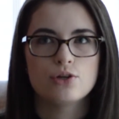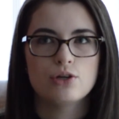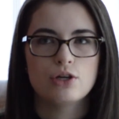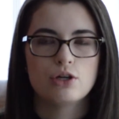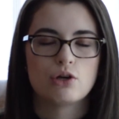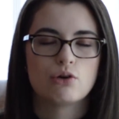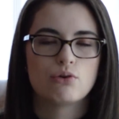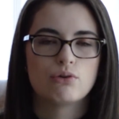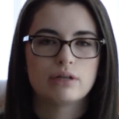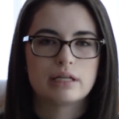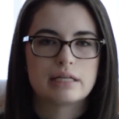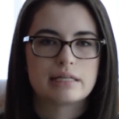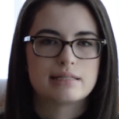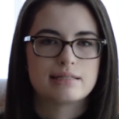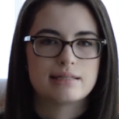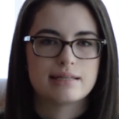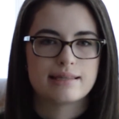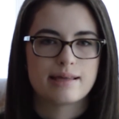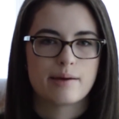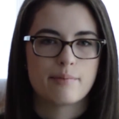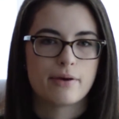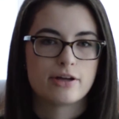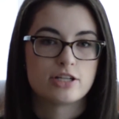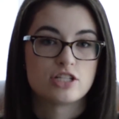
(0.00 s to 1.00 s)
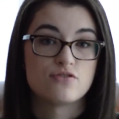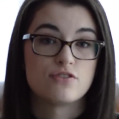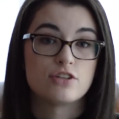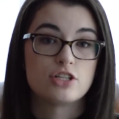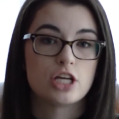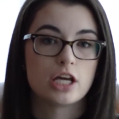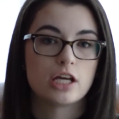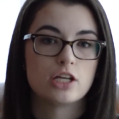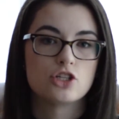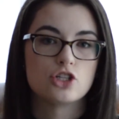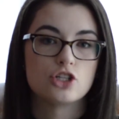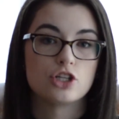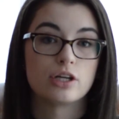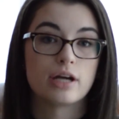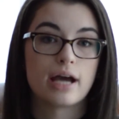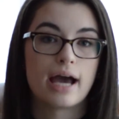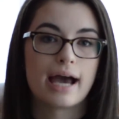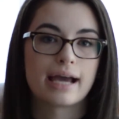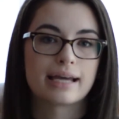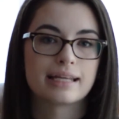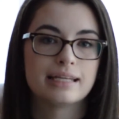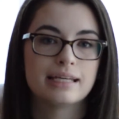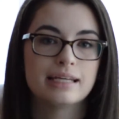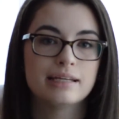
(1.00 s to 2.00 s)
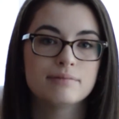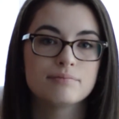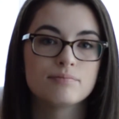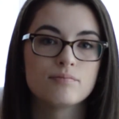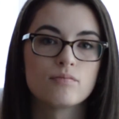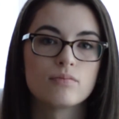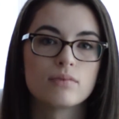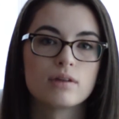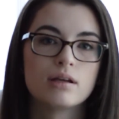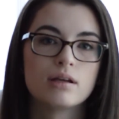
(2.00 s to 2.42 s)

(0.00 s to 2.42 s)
you don't really see that much of a change in your acne.